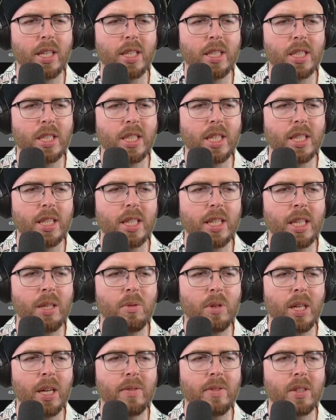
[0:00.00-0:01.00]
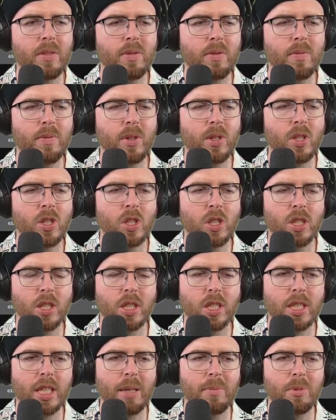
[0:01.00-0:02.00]
and he said that he will have different versions of
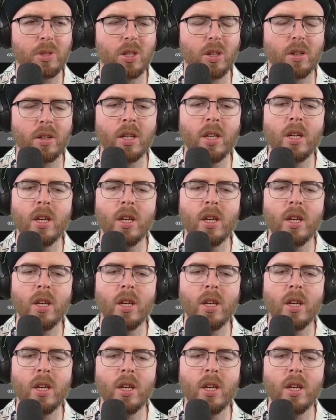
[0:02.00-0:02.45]
the same song.